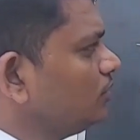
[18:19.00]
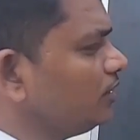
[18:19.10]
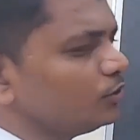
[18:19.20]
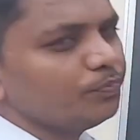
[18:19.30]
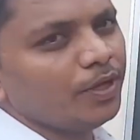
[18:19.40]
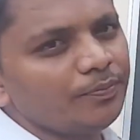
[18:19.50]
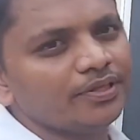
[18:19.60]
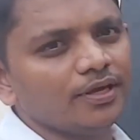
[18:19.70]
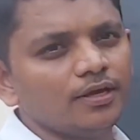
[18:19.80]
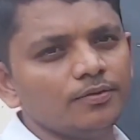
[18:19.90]
this may be
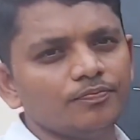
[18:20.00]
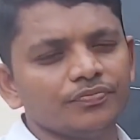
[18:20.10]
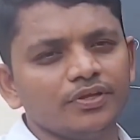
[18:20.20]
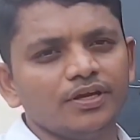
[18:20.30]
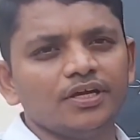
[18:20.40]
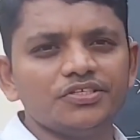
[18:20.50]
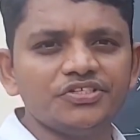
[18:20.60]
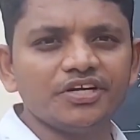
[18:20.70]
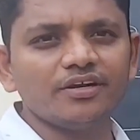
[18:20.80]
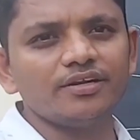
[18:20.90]
the
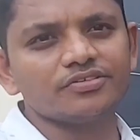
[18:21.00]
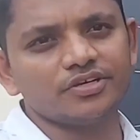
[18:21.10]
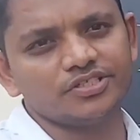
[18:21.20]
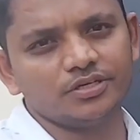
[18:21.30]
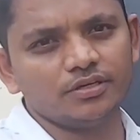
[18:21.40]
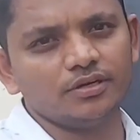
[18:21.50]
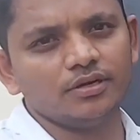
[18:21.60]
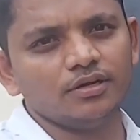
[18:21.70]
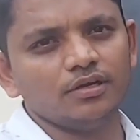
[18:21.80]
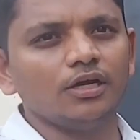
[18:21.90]
general structure
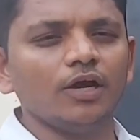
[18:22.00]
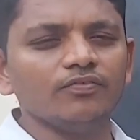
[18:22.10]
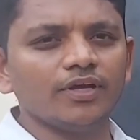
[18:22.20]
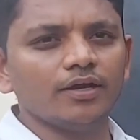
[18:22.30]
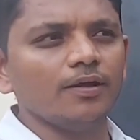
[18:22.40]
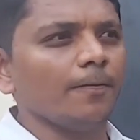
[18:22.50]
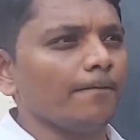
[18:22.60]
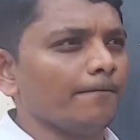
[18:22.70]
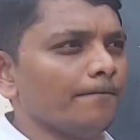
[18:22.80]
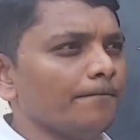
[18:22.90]
of the
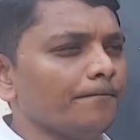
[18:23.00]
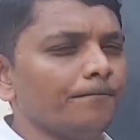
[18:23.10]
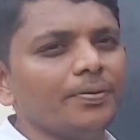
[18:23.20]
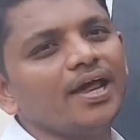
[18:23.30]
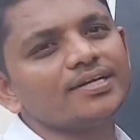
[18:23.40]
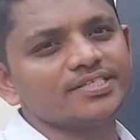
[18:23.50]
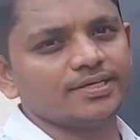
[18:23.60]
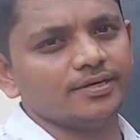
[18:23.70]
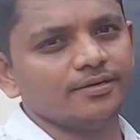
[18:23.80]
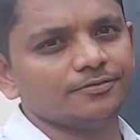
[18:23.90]
plant
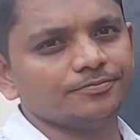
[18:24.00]
cell.